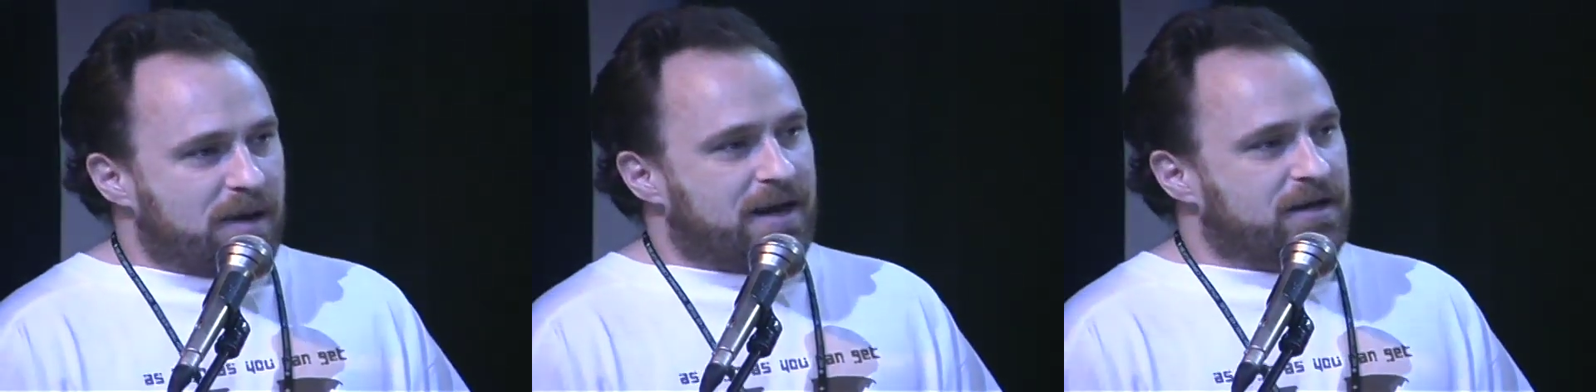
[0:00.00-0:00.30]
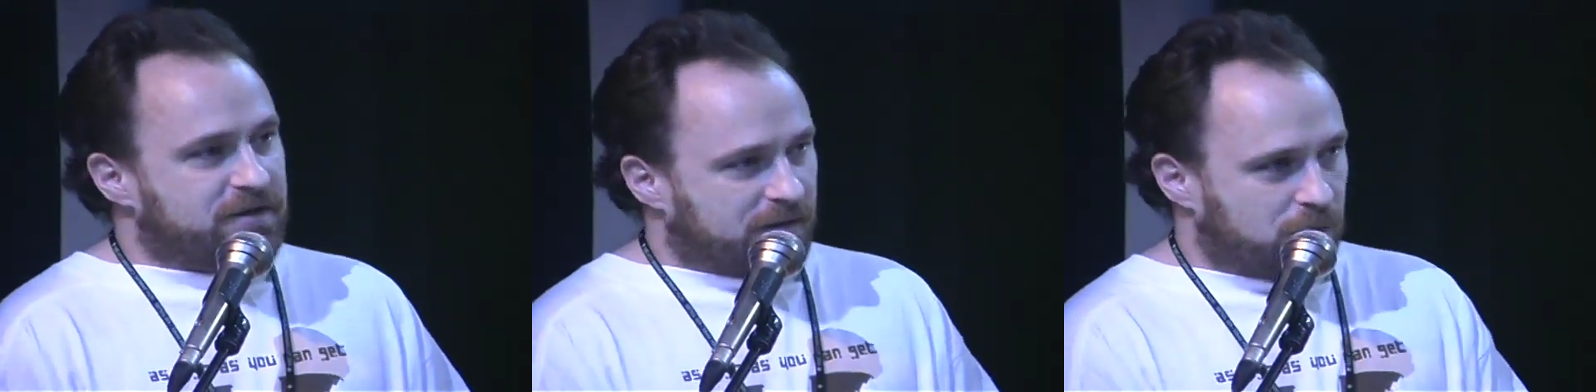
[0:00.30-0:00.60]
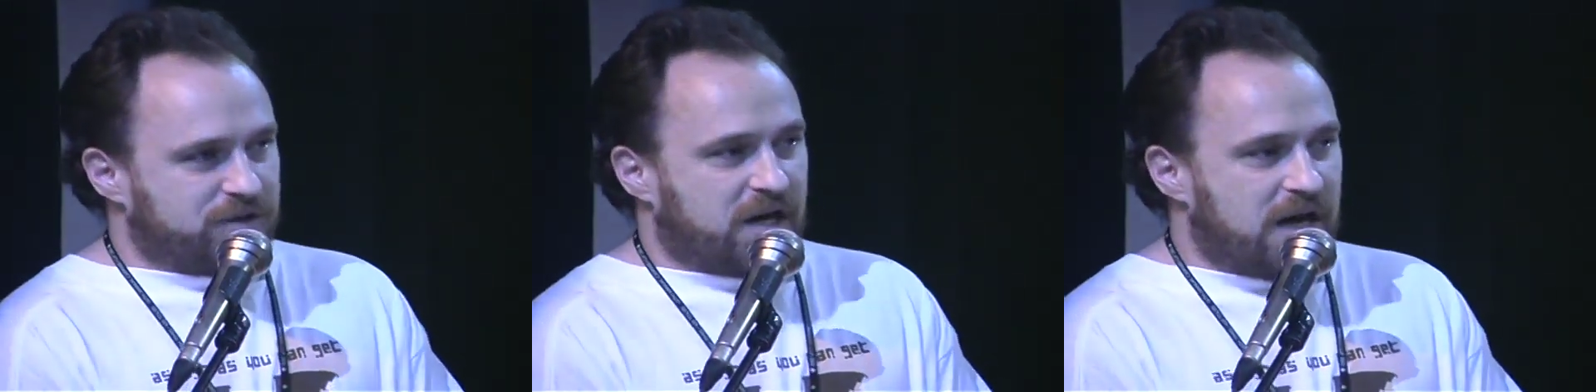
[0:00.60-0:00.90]
Bennett, said
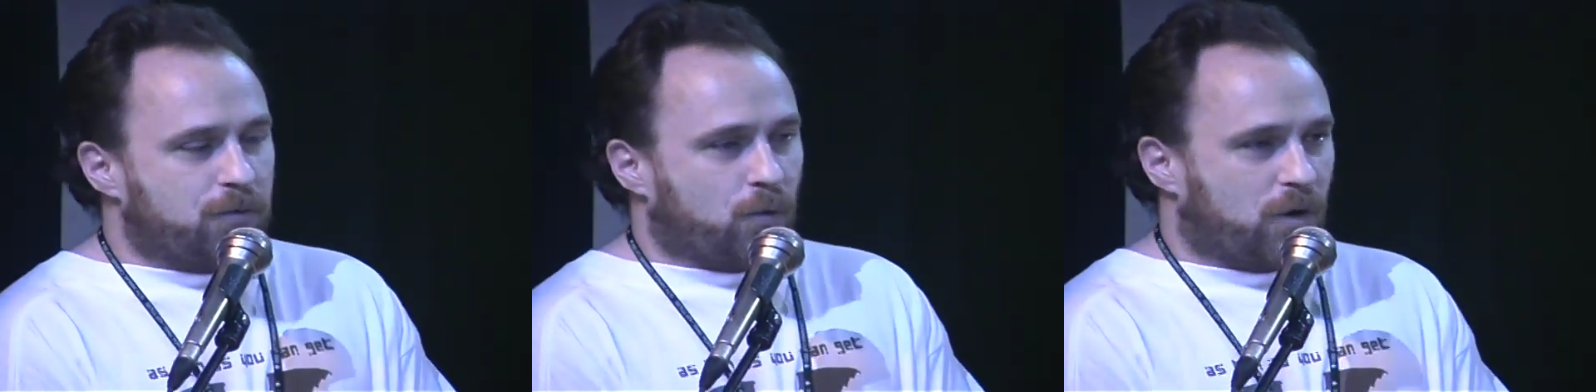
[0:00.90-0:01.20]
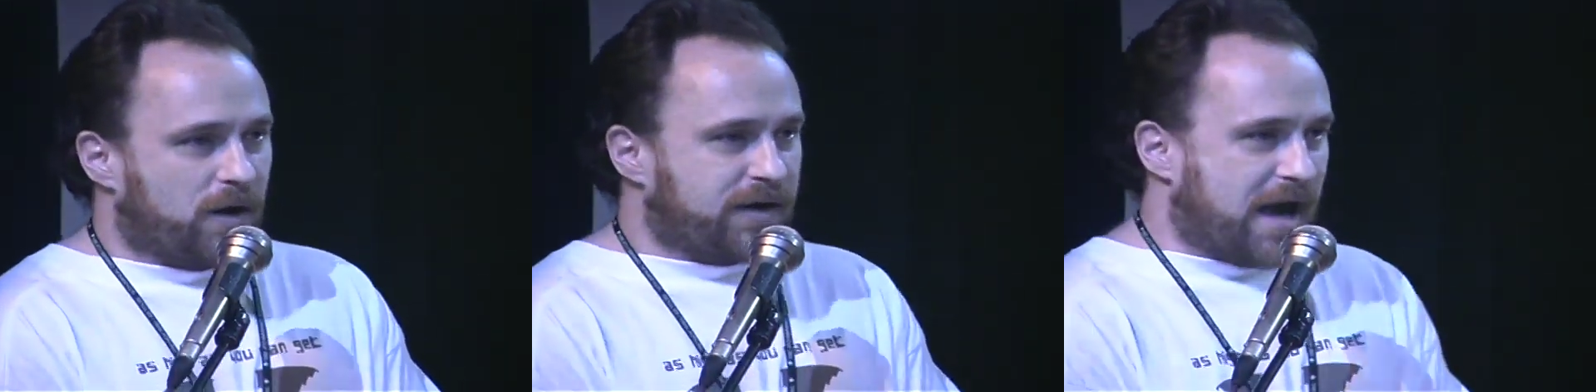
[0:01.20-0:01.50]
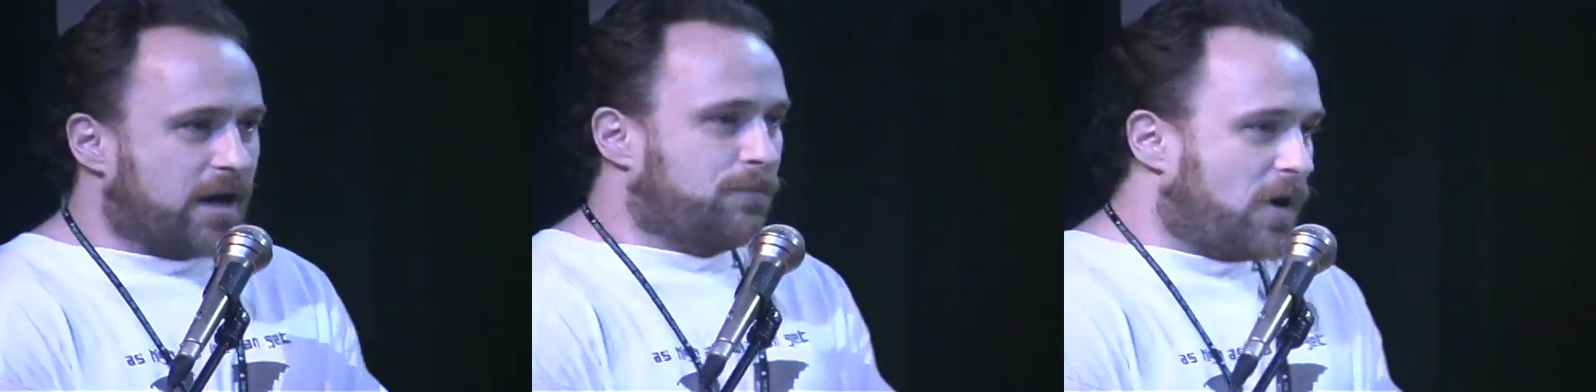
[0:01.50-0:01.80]
there was a Hebrew word,
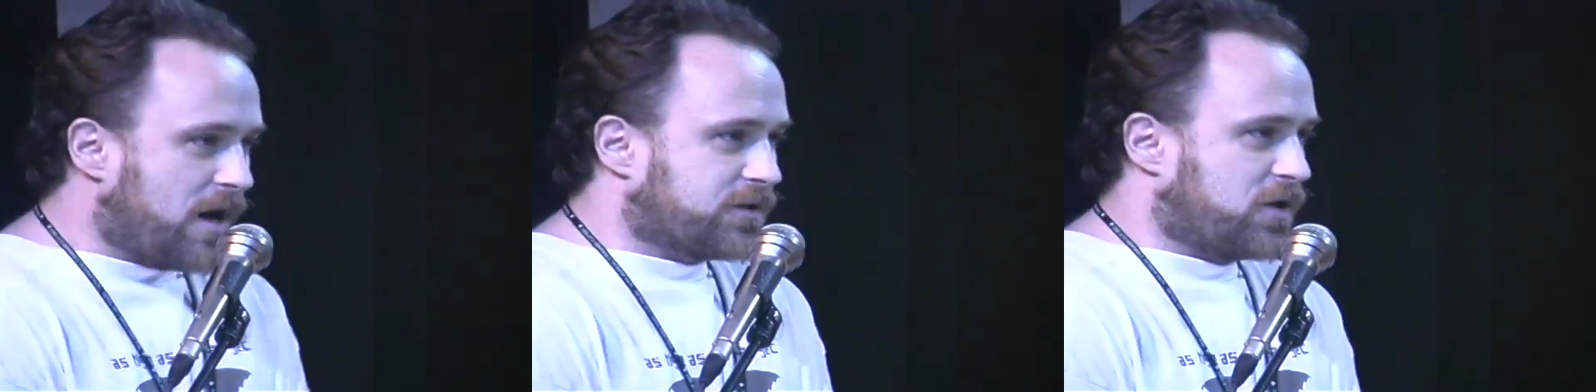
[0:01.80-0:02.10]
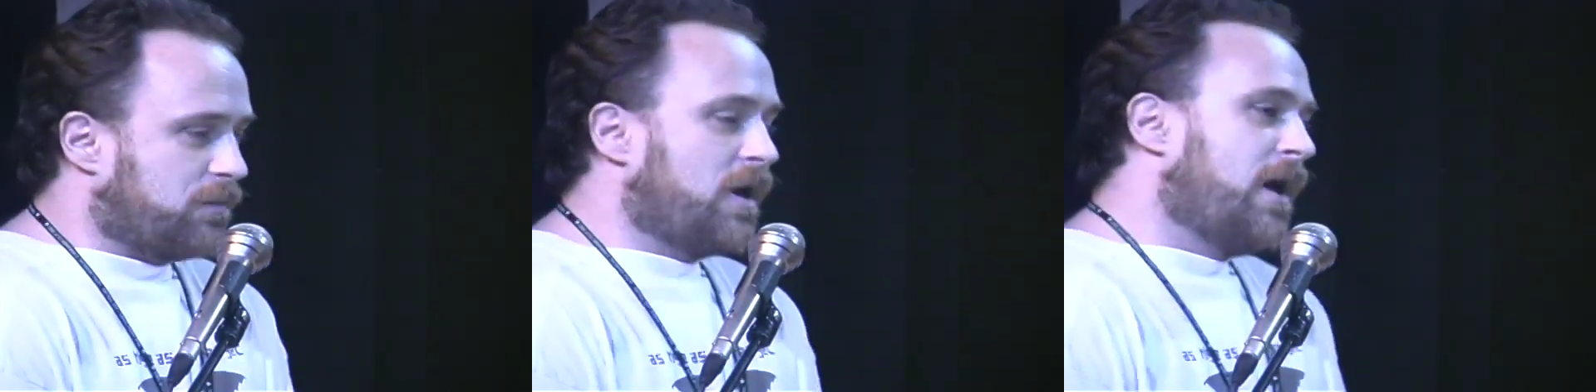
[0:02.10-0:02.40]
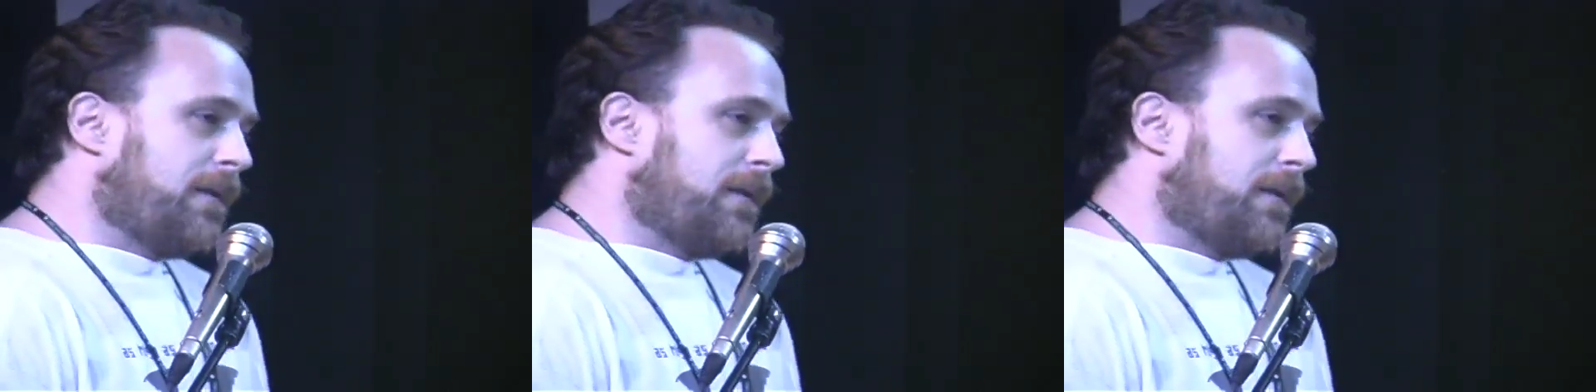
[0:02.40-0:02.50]
cannabosum.